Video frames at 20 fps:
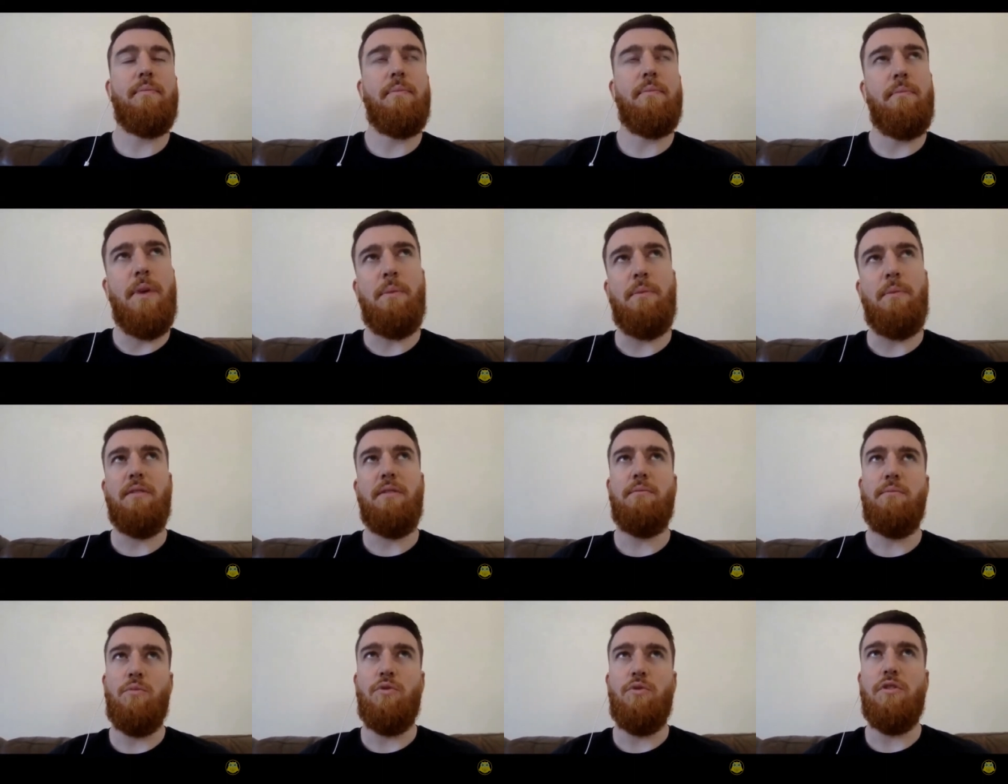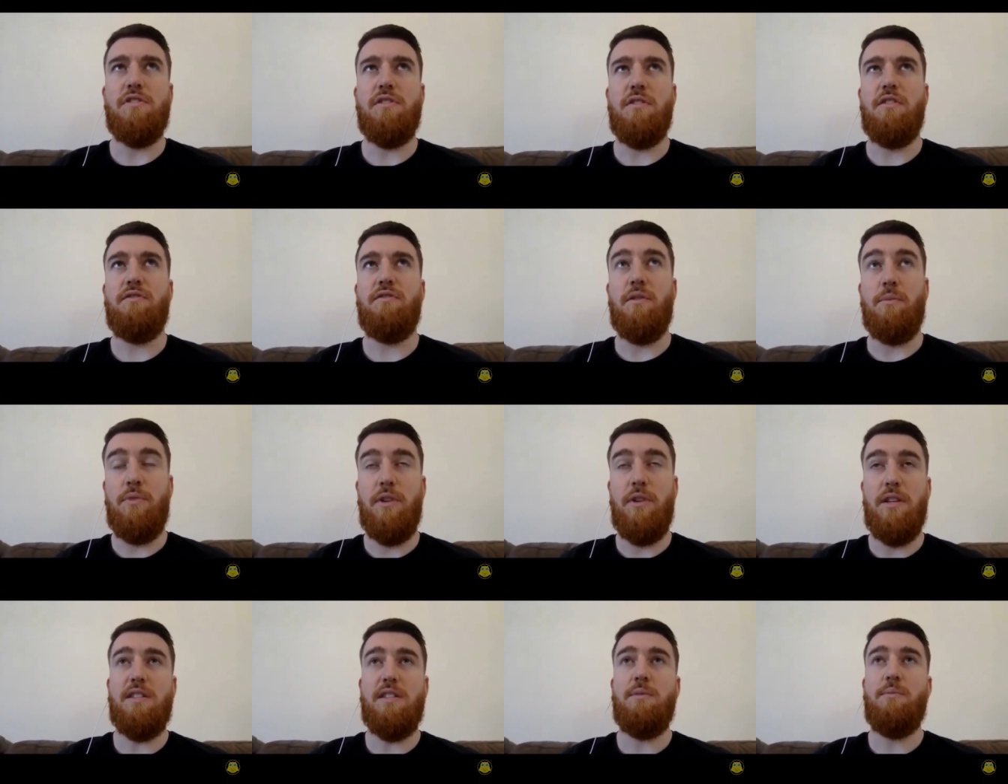maybe more so for
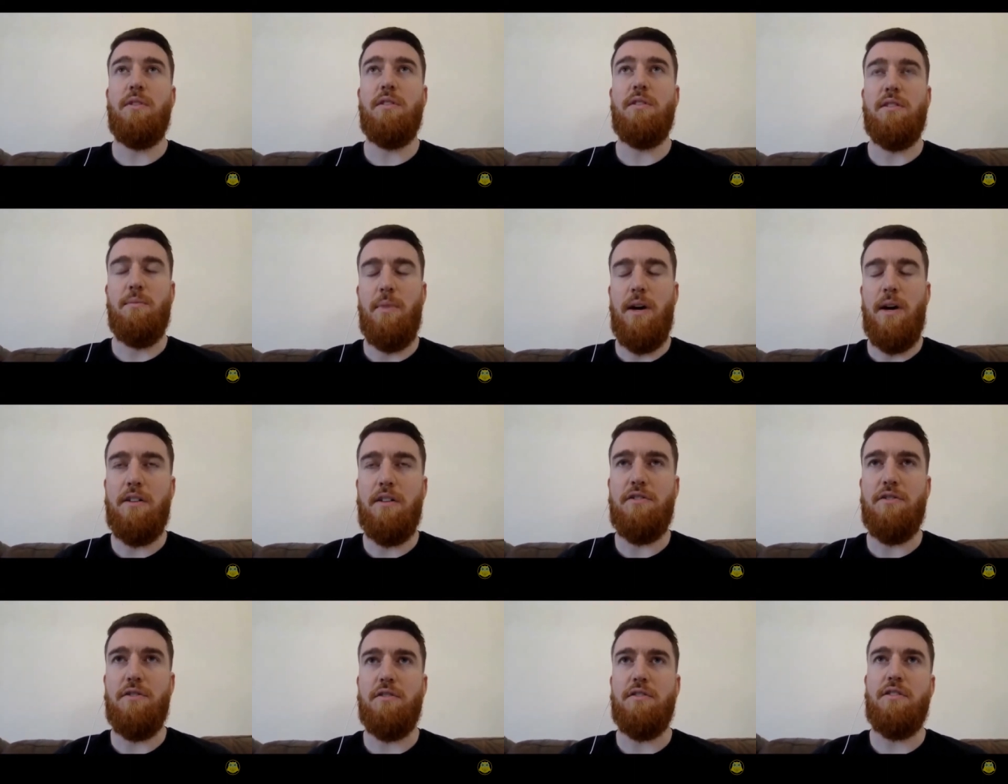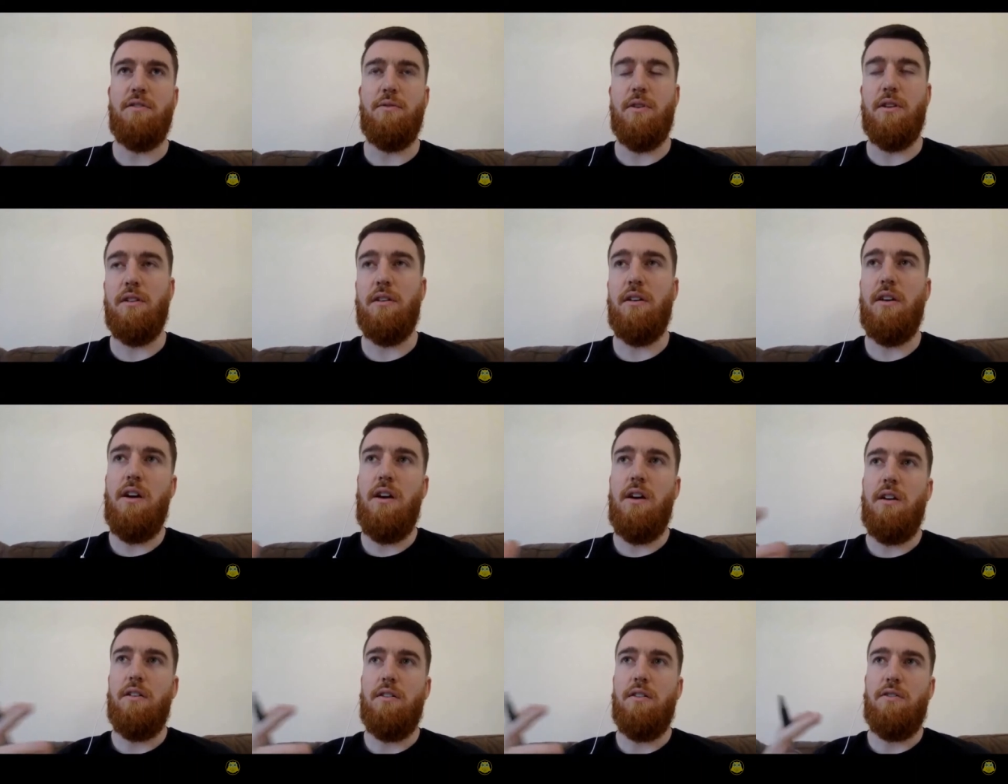principals and managers who are
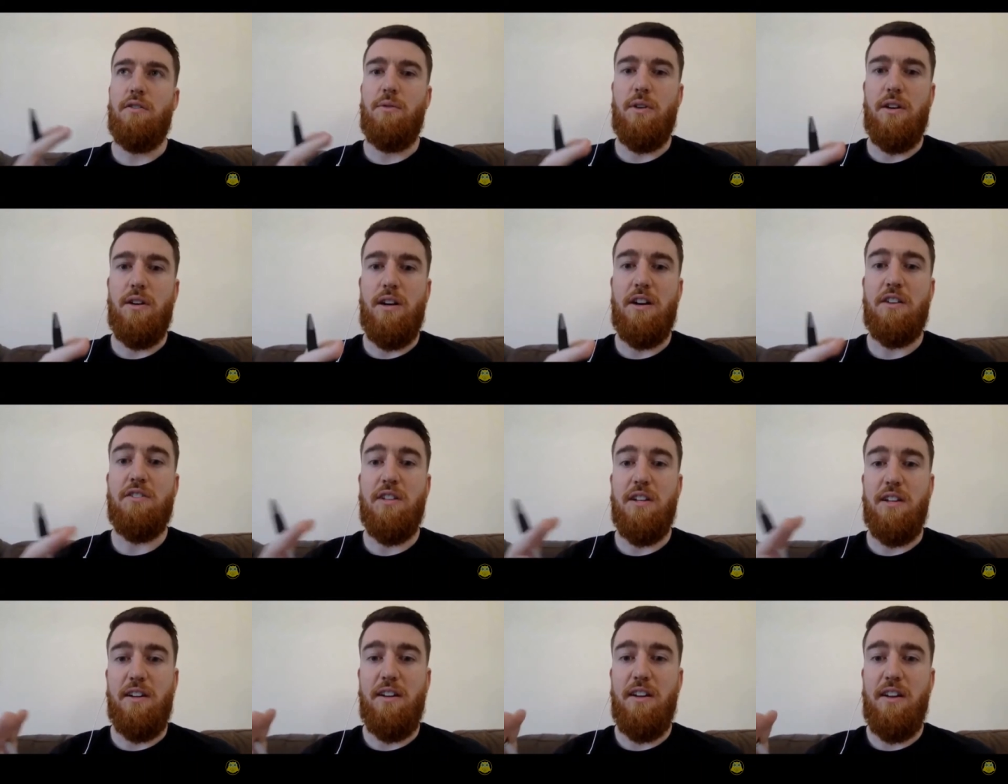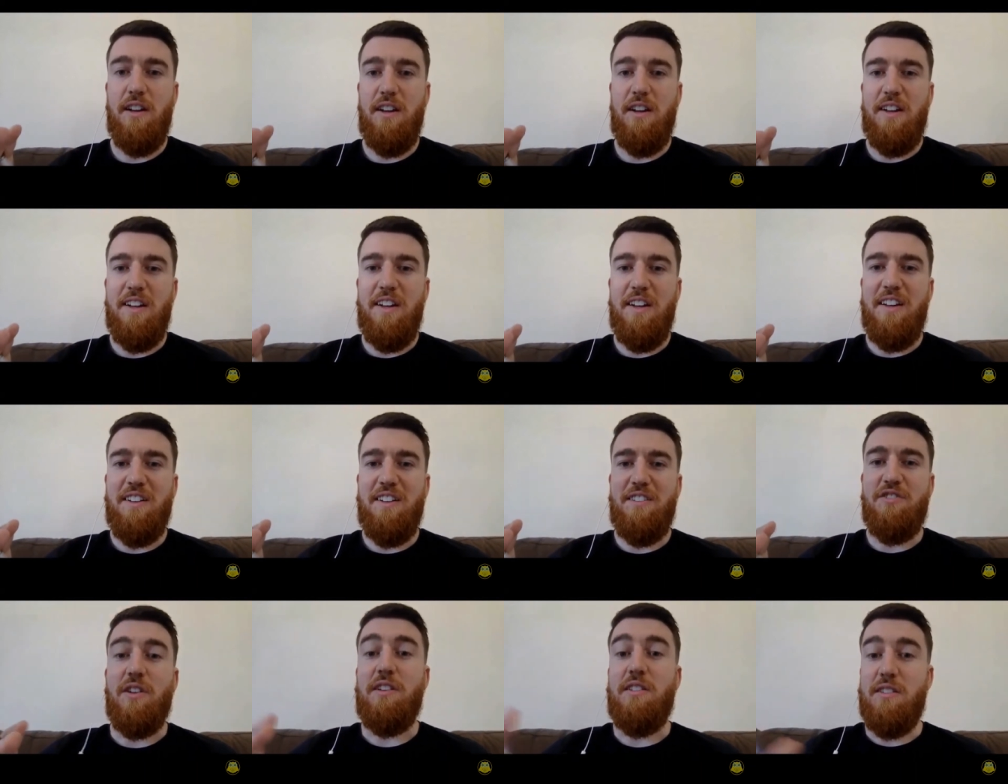who are actually
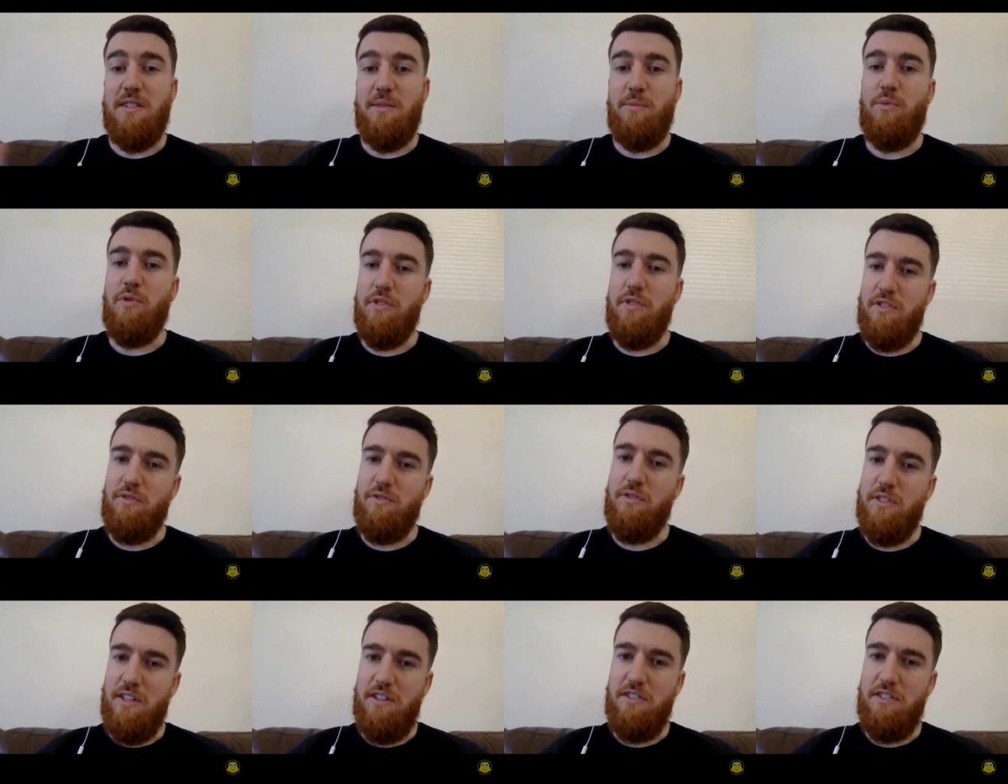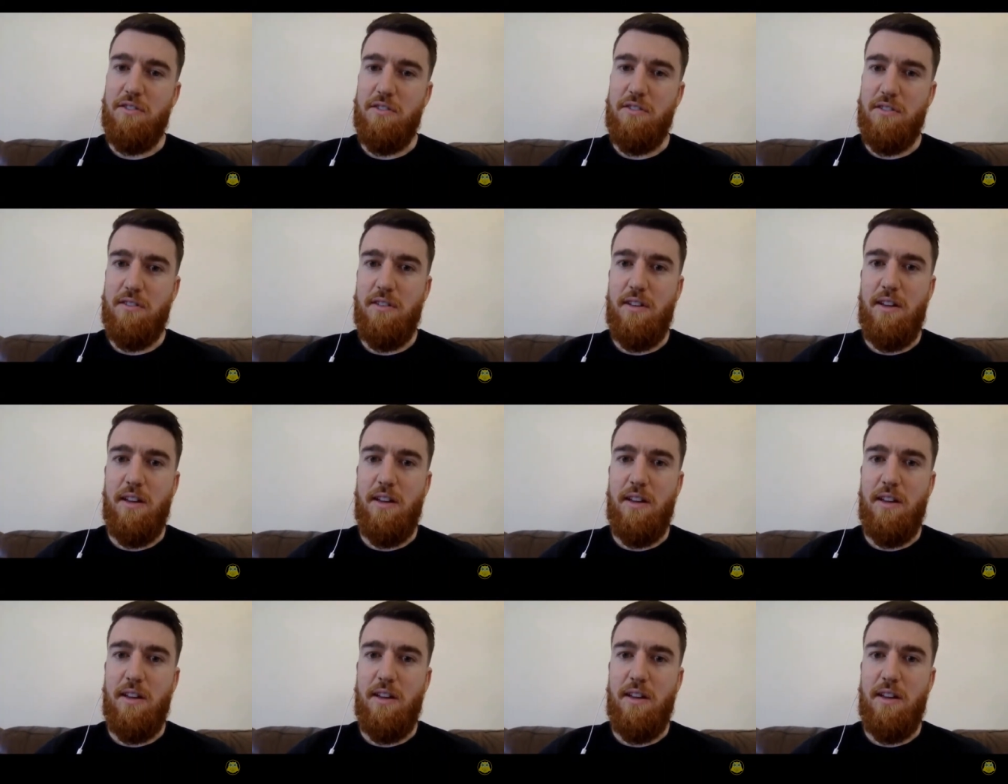trying to support their own teachers.